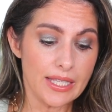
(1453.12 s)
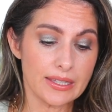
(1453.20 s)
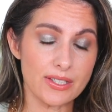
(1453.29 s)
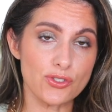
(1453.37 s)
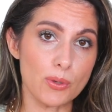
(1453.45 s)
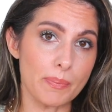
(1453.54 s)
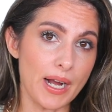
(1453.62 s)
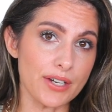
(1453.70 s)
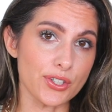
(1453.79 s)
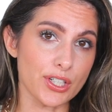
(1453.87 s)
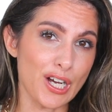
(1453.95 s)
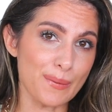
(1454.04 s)
These are by
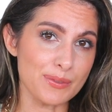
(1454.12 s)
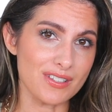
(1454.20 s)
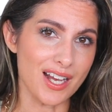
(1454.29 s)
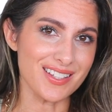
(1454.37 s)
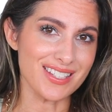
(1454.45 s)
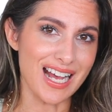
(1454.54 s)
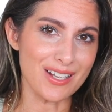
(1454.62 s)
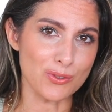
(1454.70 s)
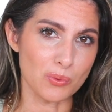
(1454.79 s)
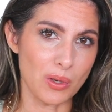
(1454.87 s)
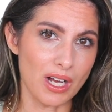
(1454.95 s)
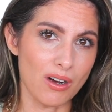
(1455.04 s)
your cup size as
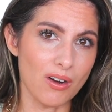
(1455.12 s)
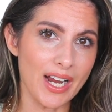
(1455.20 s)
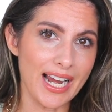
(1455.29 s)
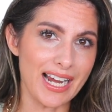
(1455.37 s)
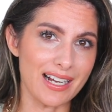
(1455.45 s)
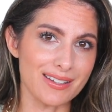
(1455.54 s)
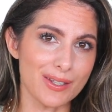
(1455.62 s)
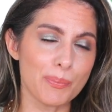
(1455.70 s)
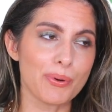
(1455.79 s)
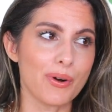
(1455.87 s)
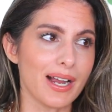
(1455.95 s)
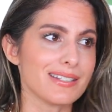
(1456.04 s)
well, and the
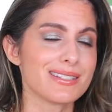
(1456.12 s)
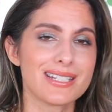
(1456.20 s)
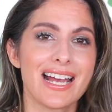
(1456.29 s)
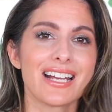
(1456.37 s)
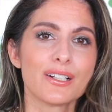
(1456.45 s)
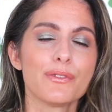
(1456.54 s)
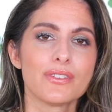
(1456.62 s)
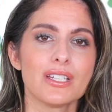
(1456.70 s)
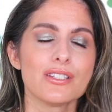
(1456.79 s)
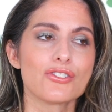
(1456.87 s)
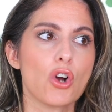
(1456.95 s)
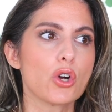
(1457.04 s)
price tag of
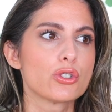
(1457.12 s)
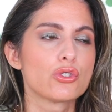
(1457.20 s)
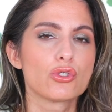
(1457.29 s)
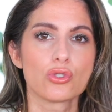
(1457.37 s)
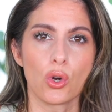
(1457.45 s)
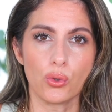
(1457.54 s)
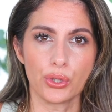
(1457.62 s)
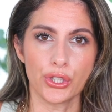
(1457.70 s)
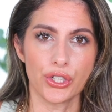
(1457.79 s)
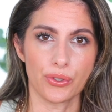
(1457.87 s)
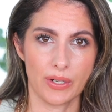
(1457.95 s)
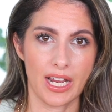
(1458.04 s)
these are so
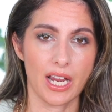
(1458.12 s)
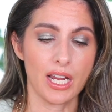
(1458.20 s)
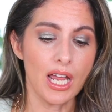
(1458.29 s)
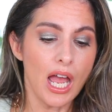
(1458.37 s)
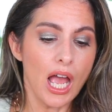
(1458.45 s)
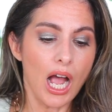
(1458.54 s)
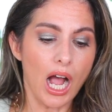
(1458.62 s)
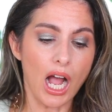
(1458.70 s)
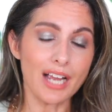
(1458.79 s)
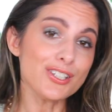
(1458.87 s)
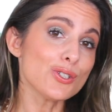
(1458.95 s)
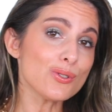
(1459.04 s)
good, okay?
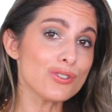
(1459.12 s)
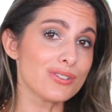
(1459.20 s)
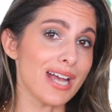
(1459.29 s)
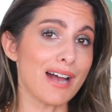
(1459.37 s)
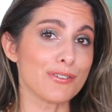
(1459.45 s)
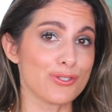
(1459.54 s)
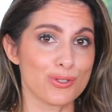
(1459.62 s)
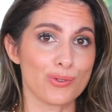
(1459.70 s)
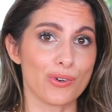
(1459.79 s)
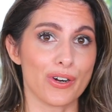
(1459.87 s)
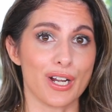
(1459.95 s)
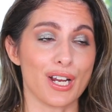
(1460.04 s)
I used to have a
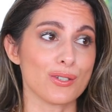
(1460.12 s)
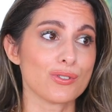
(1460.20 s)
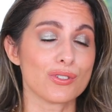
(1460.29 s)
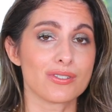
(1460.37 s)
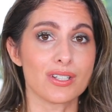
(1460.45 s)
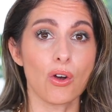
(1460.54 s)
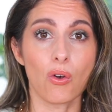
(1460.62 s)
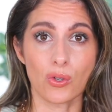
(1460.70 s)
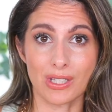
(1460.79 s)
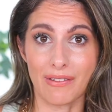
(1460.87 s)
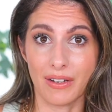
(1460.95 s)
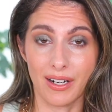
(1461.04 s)
store and I used to sell
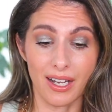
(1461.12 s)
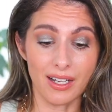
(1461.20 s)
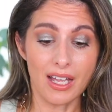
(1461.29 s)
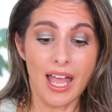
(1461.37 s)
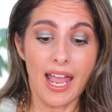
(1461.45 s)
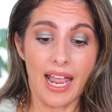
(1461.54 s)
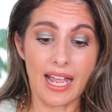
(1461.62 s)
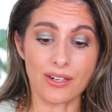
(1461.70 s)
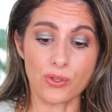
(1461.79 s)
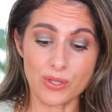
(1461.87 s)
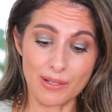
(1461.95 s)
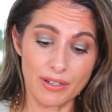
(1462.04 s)
Cosabella,
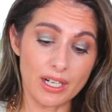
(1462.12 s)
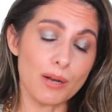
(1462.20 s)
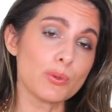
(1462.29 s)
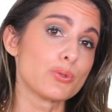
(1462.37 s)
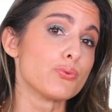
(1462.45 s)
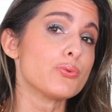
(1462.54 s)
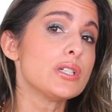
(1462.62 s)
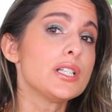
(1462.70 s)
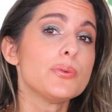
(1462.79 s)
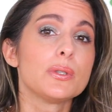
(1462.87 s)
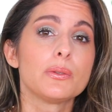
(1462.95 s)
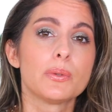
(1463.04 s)
and Cosabella was
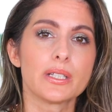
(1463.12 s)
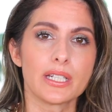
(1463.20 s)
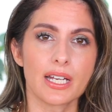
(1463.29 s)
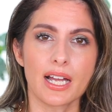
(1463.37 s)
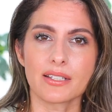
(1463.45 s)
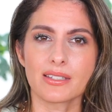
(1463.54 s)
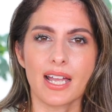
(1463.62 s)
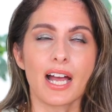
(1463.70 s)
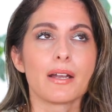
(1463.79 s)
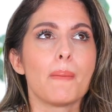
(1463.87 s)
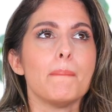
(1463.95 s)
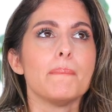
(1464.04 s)
really, really, really nice. They
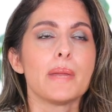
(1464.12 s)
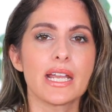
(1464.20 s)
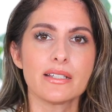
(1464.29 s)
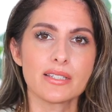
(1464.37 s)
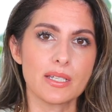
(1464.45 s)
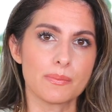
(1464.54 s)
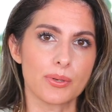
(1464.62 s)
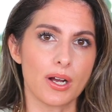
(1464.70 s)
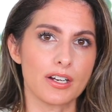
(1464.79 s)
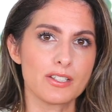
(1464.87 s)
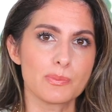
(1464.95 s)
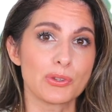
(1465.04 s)
had amazing
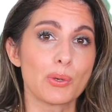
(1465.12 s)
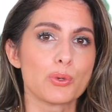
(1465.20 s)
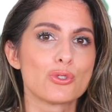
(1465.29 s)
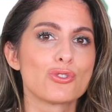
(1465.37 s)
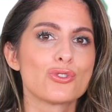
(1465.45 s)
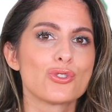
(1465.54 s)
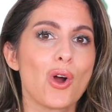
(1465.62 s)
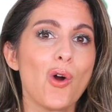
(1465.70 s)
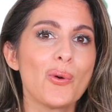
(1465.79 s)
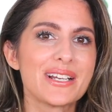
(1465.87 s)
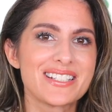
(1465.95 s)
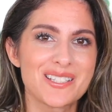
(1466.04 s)
products, but they were
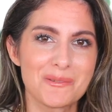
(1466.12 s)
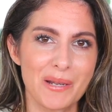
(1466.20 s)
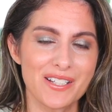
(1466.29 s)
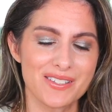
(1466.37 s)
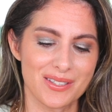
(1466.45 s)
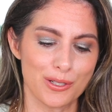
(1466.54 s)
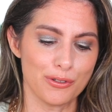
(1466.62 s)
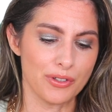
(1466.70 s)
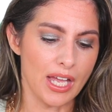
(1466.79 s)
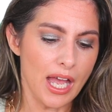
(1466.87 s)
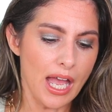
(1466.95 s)
so expensive